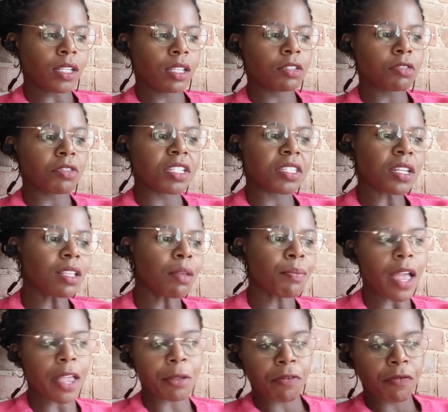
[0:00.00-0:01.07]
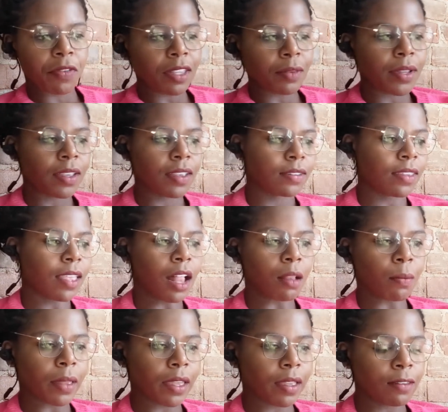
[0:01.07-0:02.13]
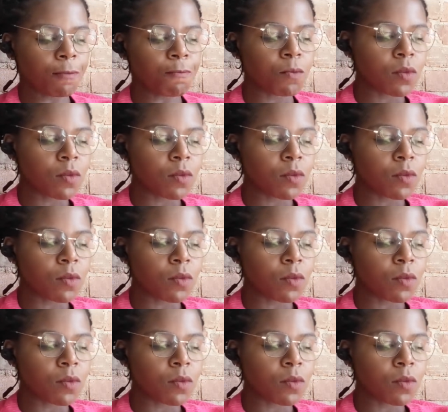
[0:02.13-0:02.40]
And, you know, he's on the battlefield with his helmet.